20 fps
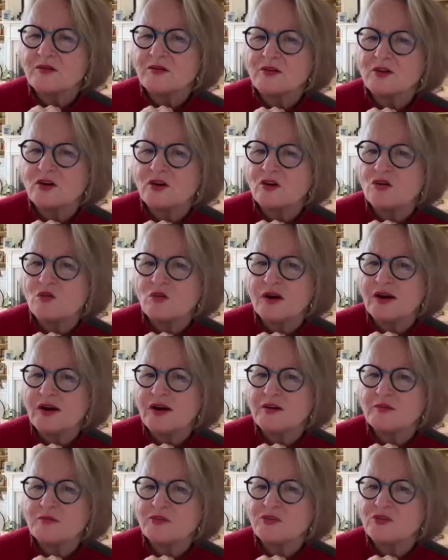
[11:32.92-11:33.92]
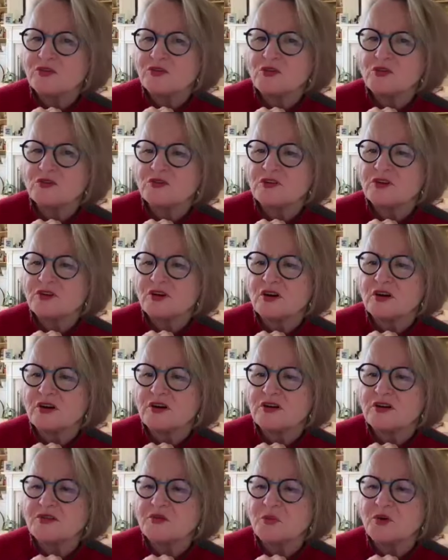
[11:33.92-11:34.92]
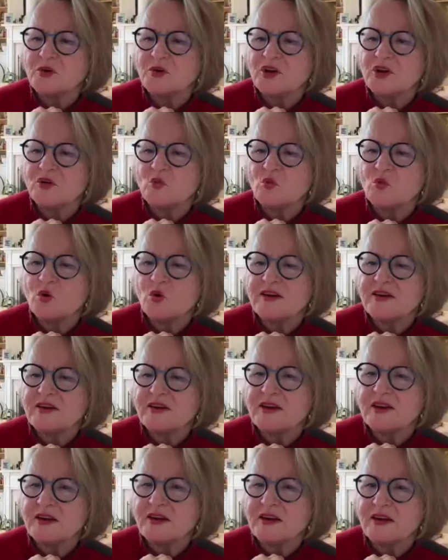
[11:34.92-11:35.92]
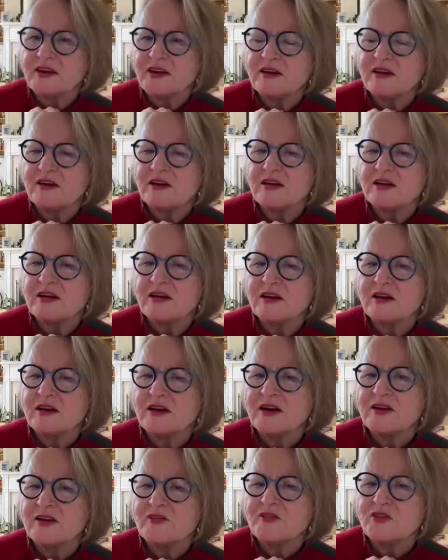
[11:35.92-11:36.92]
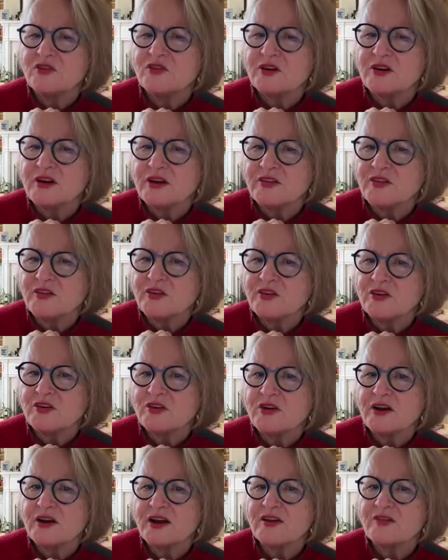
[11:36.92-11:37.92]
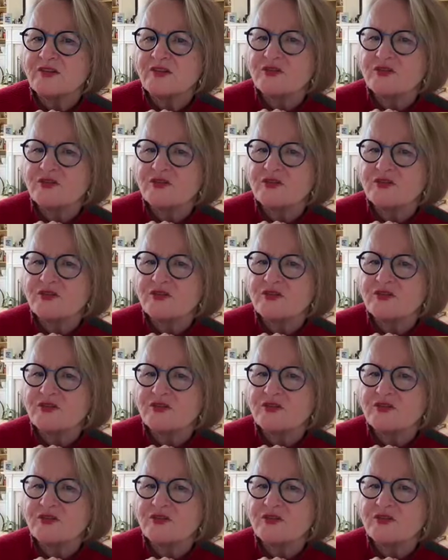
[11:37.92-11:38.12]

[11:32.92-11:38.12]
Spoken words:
no, absolutely not. It's putting one day after another,